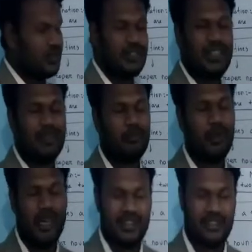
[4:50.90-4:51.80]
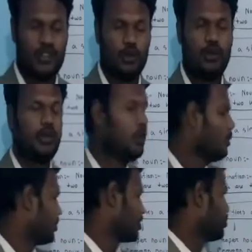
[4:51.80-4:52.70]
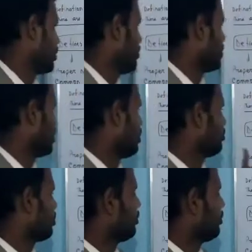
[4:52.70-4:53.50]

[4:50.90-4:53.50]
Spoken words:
or a single place. So what is proper noun?